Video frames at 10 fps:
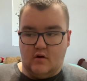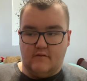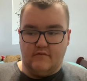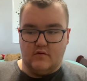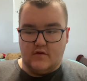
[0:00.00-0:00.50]

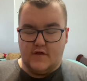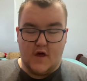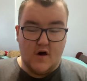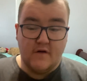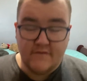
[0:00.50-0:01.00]
of
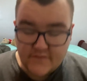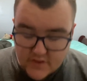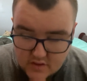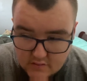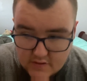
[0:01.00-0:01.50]
herself.
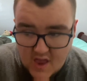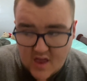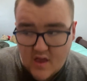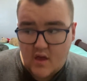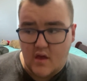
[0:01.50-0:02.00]
So
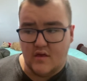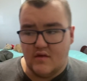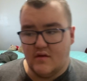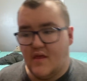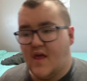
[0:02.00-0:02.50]

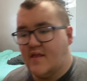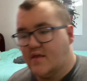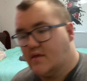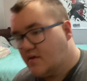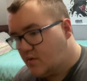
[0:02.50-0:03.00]

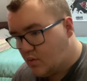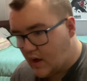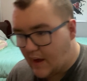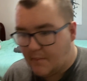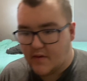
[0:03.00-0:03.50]
then what
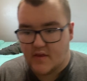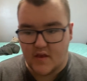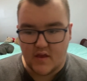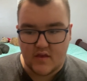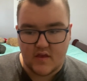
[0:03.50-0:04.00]
happens
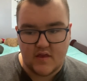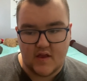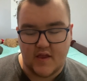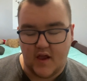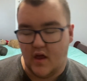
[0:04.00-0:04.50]
is
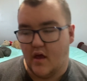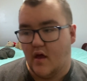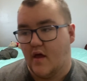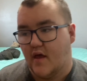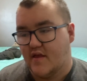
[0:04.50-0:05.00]
that
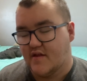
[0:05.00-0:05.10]
they